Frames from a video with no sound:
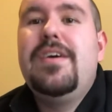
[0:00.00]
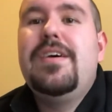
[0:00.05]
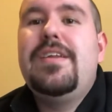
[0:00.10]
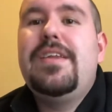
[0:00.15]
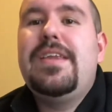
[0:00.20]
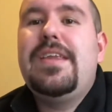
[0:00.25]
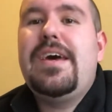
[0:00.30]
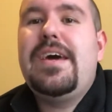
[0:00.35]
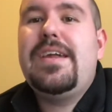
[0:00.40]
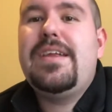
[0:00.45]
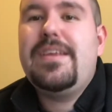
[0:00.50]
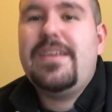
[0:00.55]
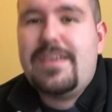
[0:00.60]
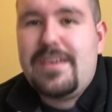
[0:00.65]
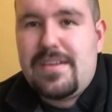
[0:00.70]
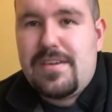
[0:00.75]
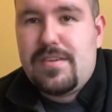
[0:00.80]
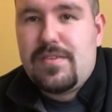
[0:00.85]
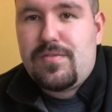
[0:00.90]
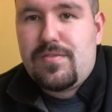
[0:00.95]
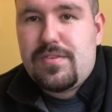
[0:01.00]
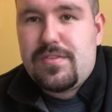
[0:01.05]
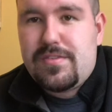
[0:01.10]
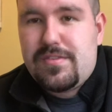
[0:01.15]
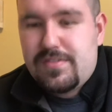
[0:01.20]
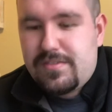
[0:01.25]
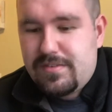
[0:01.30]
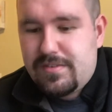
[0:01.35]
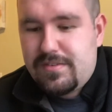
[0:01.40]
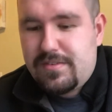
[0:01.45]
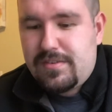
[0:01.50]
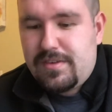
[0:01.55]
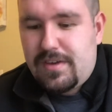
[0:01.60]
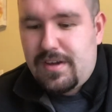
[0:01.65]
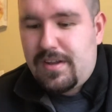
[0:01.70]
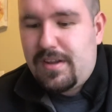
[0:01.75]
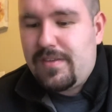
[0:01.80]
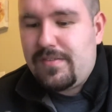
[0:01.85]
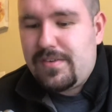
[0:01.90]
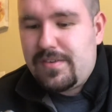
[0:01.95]
Night and day difference. I
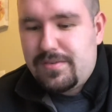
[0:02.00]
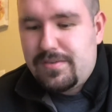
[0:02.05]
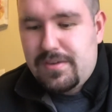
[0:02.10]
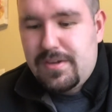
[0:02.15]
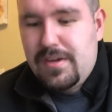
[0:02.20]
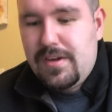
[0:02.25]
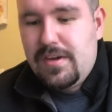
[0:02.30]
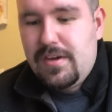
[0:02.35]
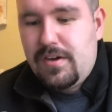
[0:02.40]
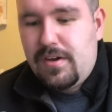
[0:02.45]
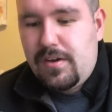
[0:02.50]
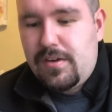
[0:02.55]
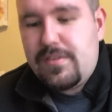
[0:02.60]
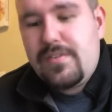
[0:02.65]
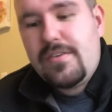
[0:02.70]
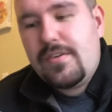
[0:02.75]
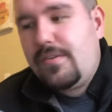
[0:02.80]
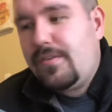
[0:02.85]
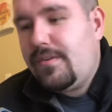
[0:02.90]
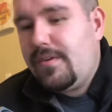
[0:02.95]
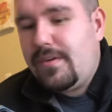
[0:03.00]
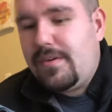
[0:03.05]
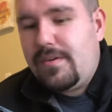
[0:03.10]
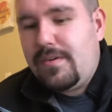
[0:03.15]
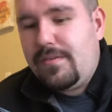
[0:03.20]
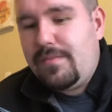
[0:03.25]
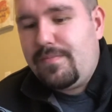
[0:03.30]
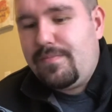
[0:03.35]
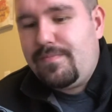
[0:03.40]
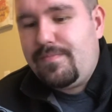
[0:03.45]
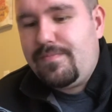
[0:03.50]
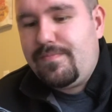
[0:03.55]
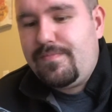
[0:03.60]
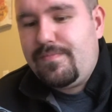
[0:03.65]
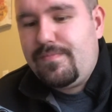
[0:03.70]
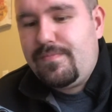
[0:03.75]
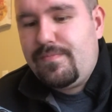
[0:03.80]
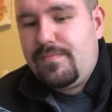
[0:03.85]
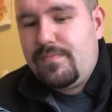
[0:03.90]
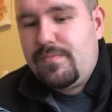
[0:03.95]
love it. Also, um,
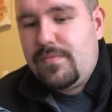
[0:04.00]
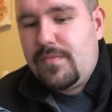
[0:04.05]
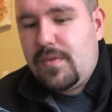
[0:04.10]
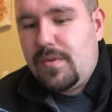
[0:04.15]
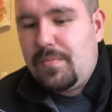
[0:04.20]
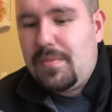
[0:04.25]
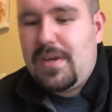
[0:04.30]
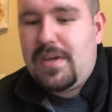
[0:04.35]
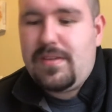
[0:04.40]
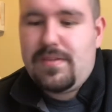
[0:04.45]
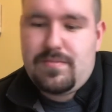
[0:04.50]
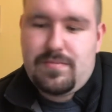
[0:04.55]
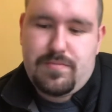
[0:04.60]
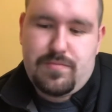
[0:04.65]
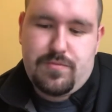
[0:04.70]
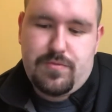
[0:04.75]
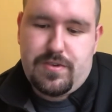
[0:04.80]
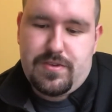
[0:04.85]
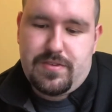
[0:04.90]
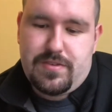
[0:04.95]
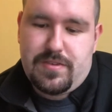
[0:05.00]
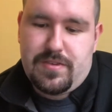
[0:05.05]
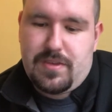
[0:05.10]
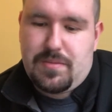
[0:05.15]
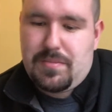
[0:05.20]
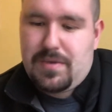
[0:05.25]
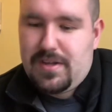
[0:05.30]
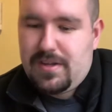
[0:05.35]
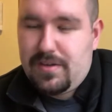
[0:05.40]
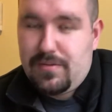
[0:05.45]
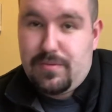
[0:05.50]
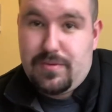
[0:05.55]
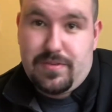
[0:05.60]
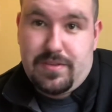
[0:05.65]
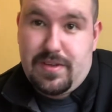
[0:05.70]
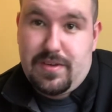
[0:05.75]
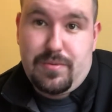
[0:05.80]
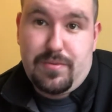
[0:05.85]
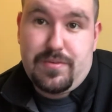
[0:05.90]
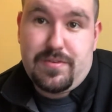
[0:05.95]
the main reason they made it was
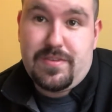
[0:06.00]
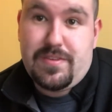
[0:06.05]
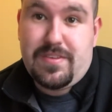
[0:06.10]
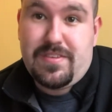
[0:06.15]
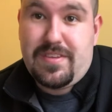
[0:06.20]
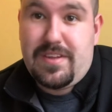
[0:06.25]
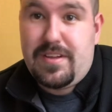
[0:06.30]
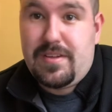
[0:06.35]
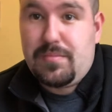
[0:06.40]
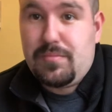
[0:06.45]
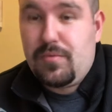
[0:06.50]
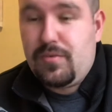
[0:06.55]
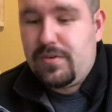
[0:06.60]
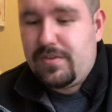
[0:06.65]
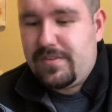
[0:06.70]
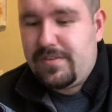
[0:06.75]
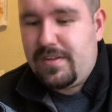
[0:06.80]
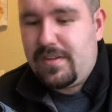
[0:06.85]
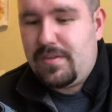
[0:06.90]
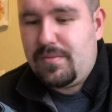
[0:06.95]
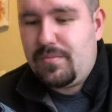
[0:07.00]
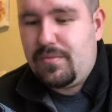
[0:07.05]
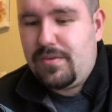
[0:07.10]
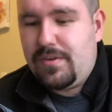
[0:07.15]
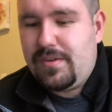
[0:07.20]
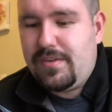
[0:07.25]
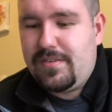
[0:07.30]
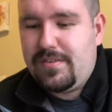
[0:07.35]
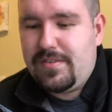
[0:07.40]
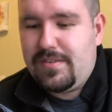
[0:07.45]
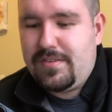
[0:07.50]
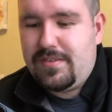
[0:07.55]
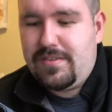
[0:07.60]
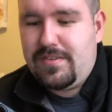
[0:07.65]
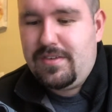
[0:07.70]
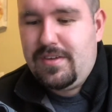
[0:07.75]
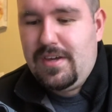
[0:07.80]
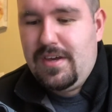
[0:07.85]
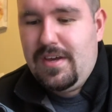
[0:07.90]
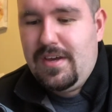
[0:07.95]
that wasn't the selling point. Selling point is it's
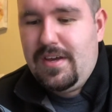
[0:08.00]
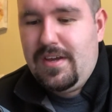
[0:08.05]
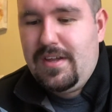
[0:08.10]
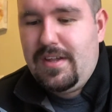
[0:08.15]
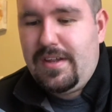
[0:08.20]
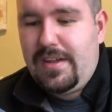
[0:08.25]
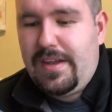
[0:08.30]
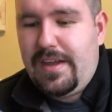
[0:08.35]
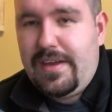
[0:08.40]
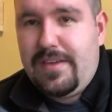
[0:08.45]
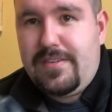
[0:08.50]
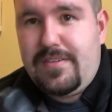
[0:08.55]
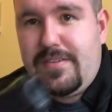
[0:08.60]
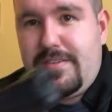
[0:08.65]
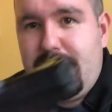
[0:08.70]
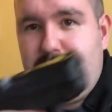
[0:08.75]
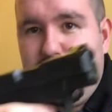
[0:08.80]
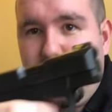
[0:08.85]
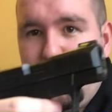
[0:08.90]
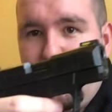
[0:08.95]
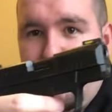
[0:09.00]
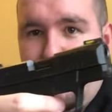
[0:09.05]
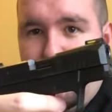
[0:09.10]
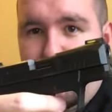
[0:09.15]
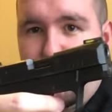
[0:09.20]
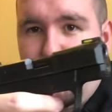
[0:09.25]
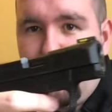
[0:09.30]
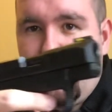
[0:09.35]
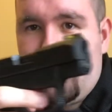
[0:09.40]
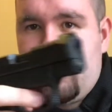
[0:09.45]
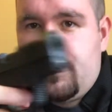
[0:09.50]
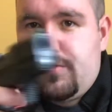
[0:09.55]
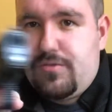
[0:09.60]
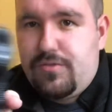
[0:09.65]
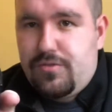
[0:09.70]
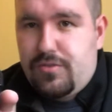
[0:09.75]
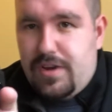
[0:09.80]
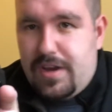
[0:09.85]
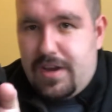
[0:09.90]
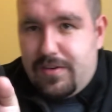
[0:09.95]
less initial
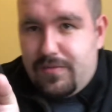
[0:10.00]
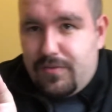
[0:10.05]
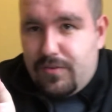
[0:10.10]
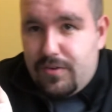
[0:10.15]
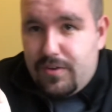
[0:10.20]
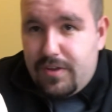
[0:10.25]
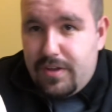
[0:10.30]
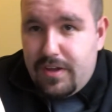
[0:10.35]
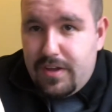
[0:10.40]
travel.